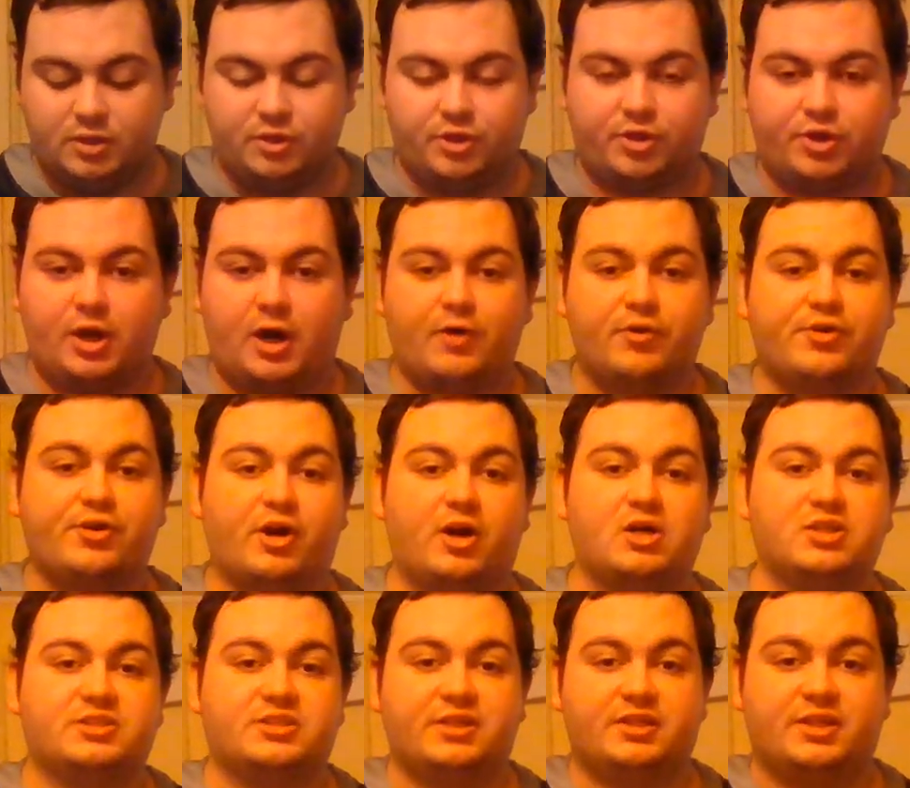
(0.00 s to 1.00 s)
The Gold
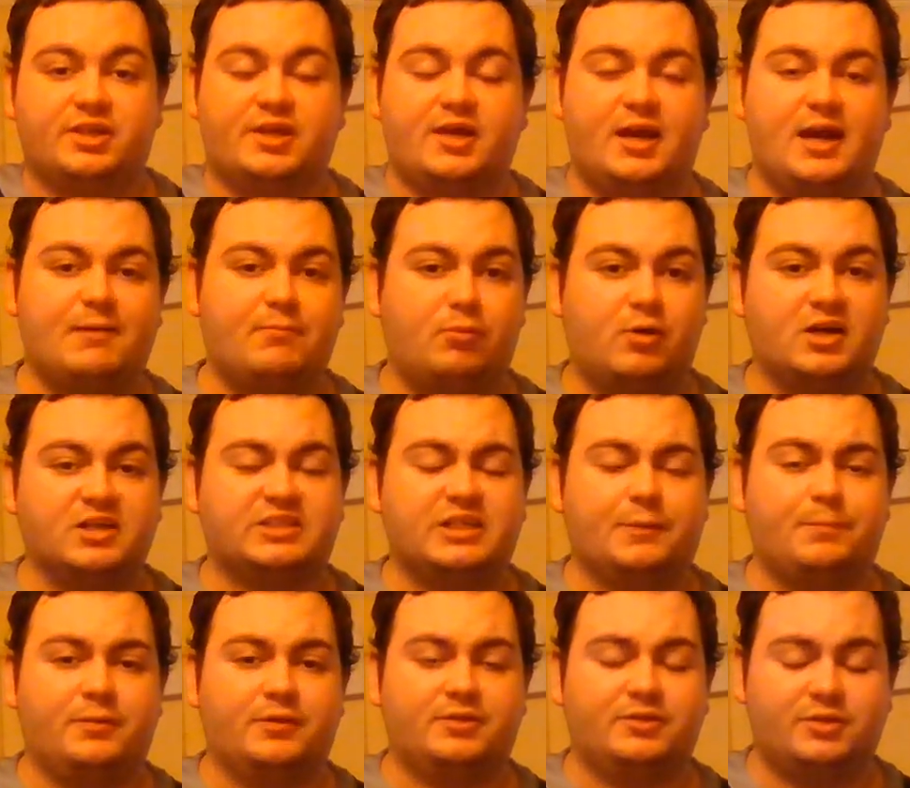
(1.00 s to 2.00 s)
Coast and the Cowboys
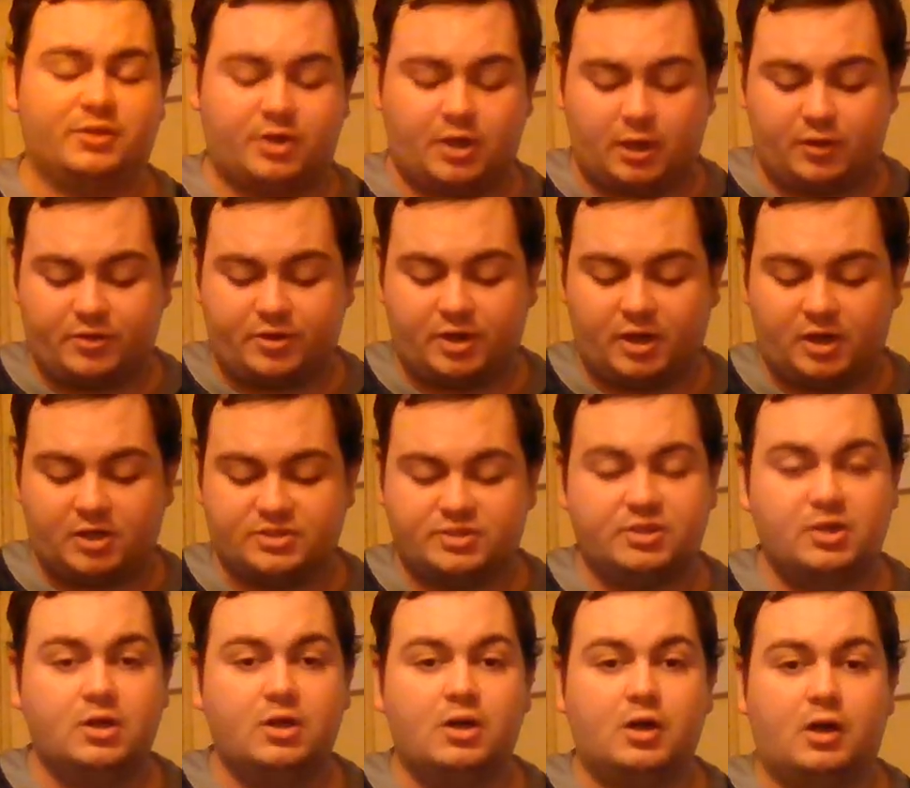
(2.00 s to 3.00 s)
up at the Gold
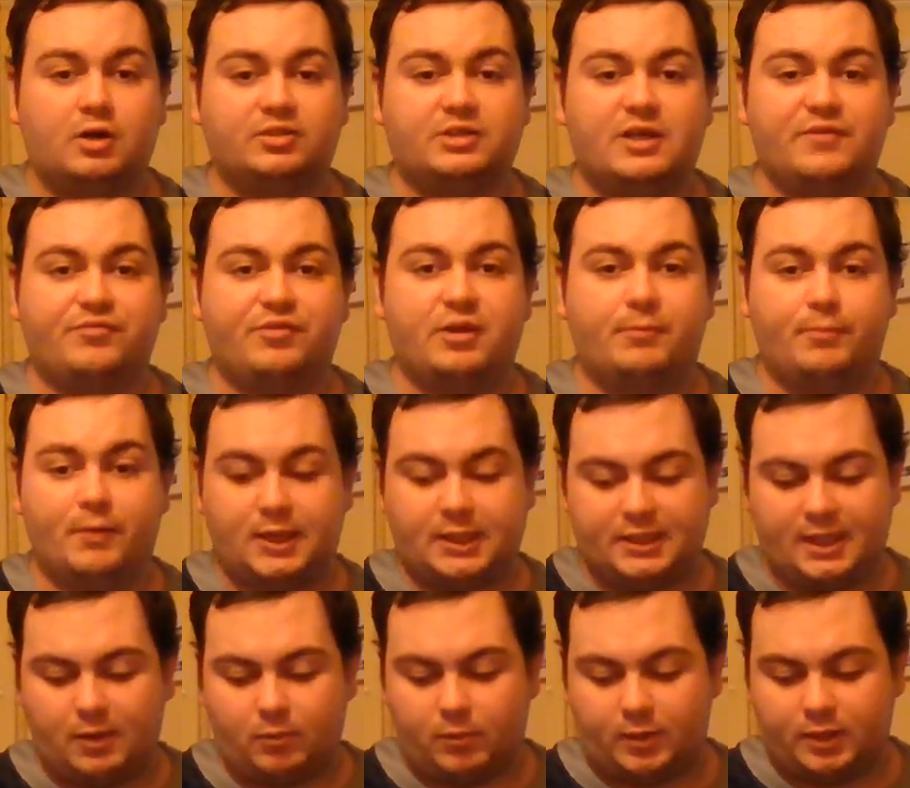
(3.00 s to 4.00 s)
Coast. I'll definitely be at
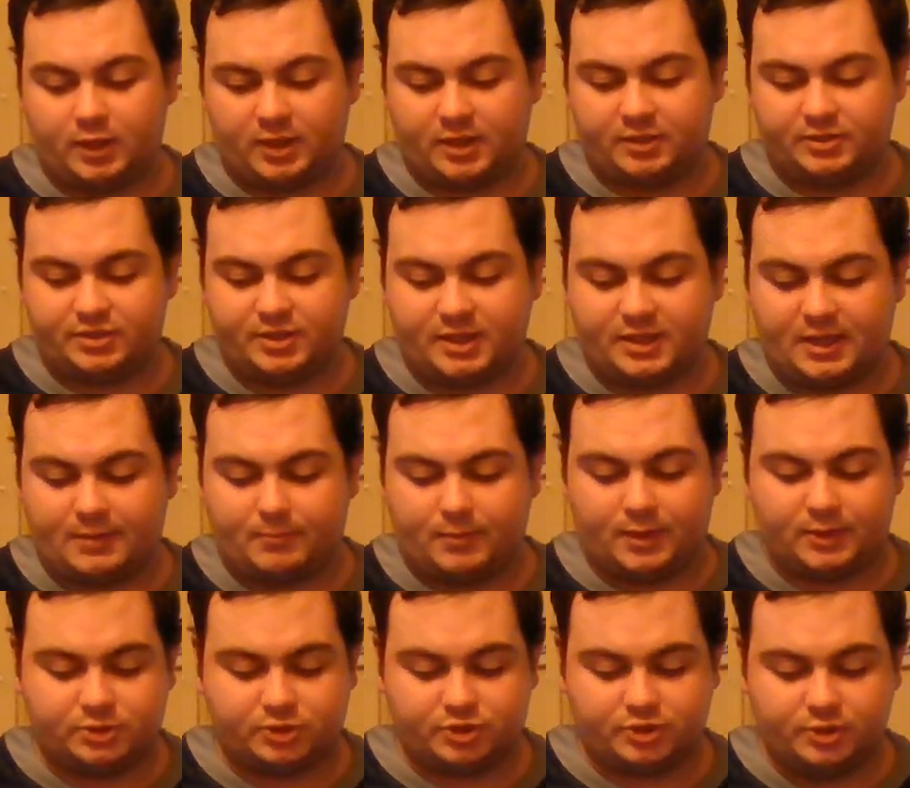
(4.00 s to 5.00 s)
that one, I can tell you that
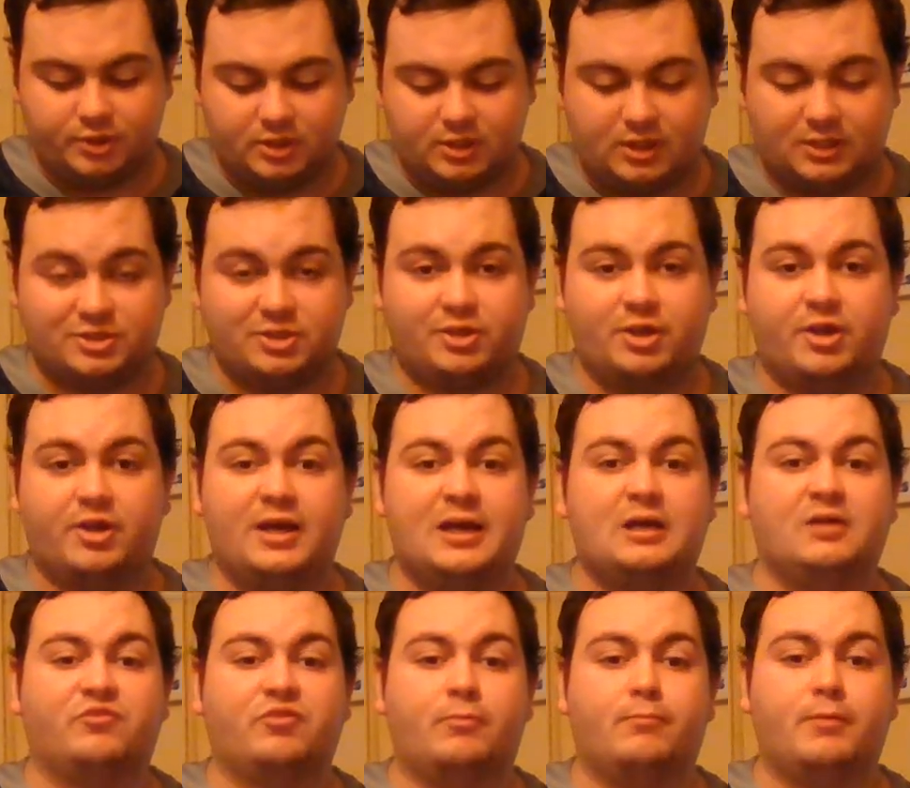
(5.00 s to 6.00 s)
much. It's only an
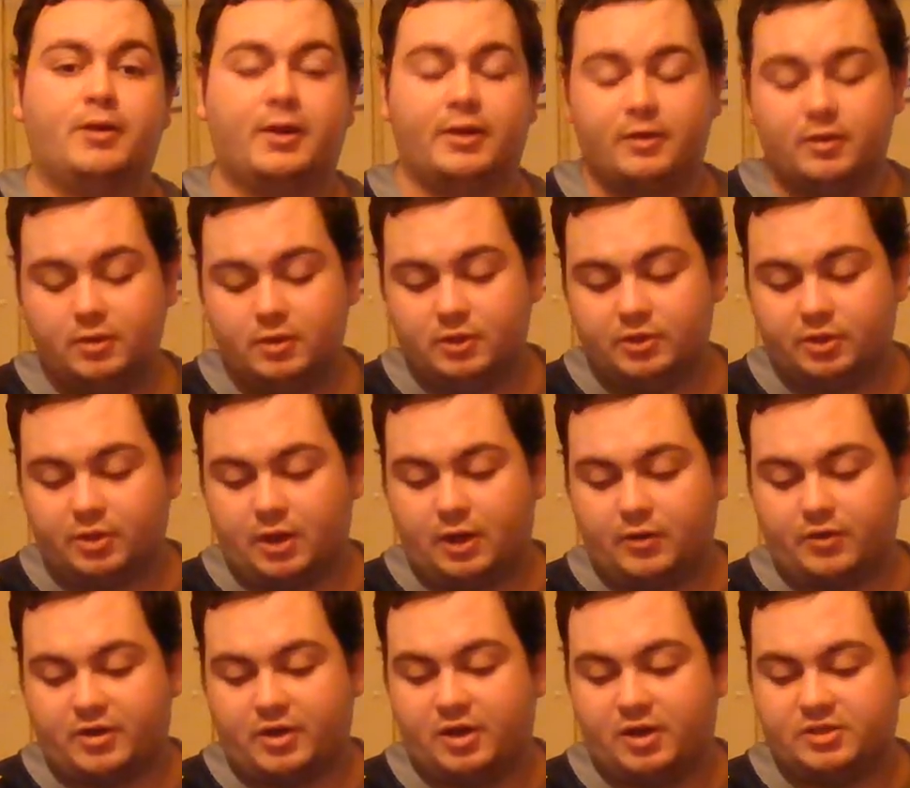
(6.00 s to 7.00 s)
hour from me, the
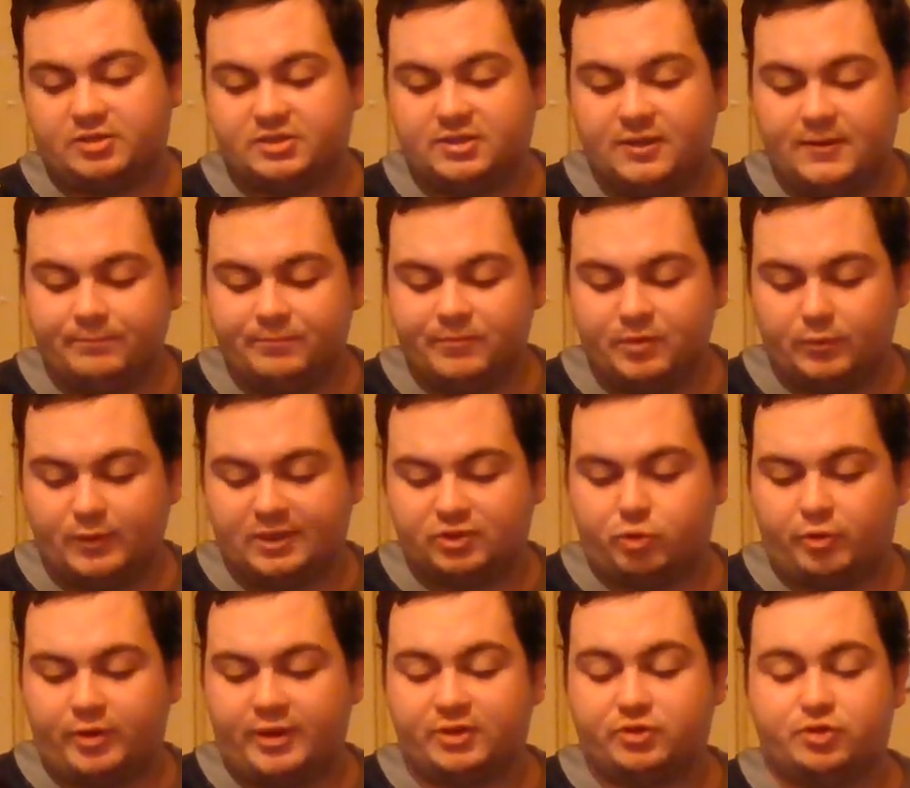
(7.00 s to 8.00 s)
Gold Coast. Round
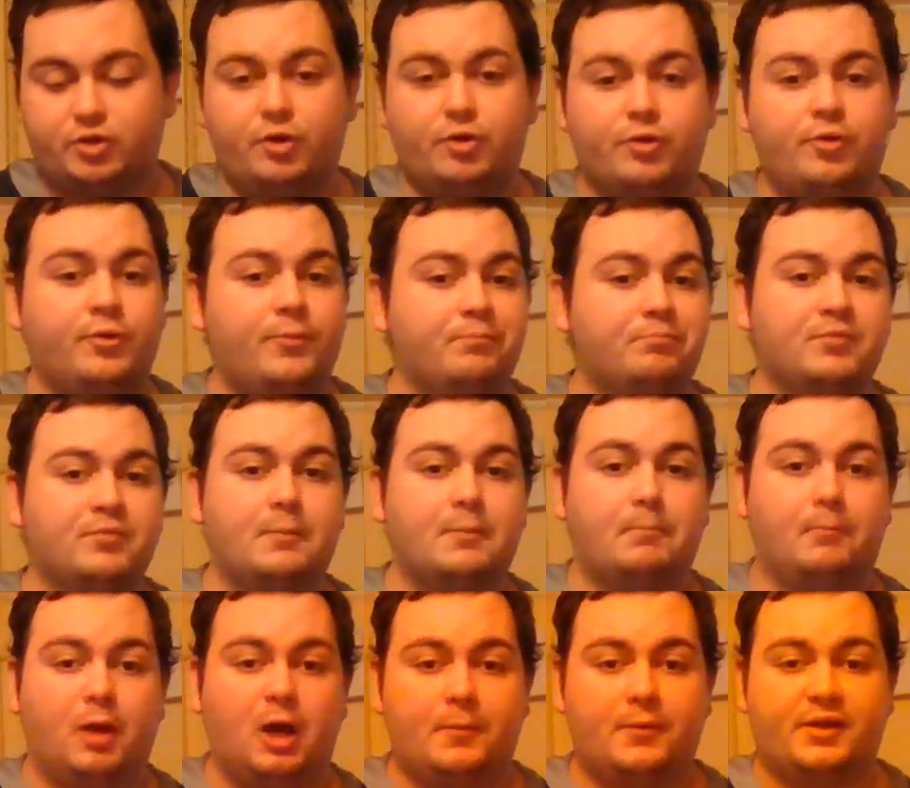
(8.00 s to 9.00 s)
22,
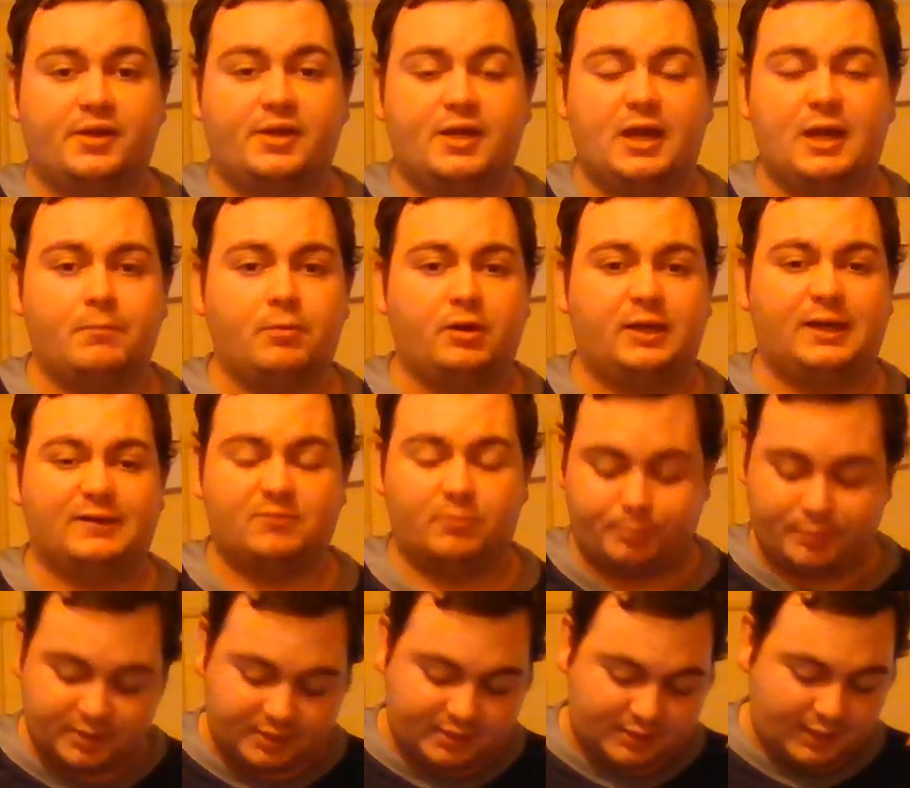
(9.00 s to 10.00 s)
Melbourne, Canberra, another
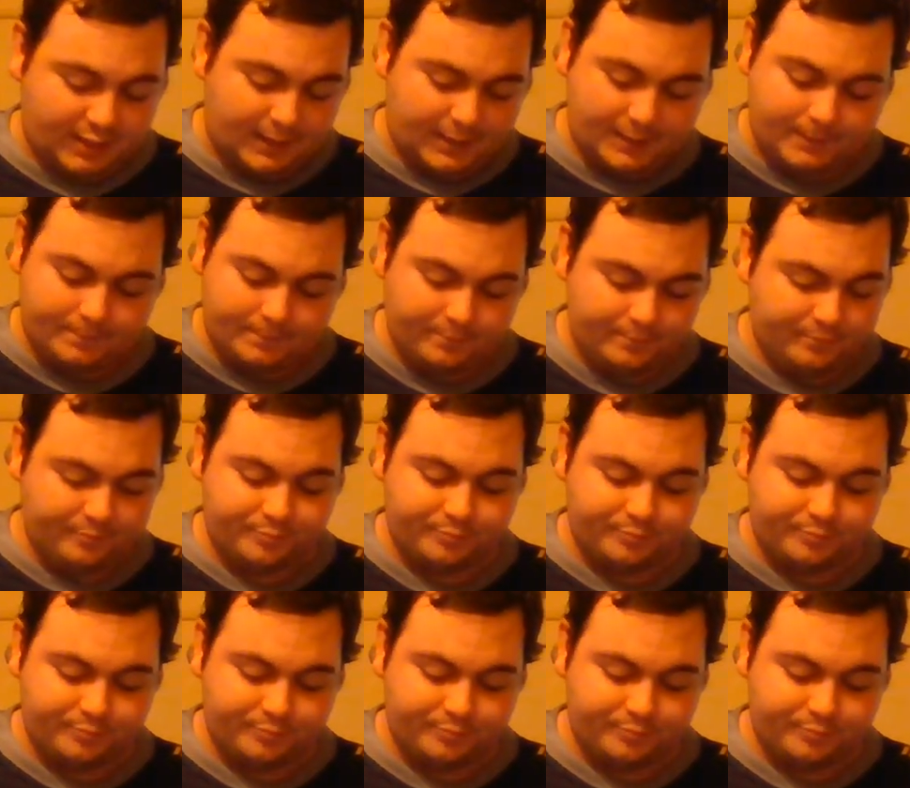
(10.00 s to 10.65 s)
big game.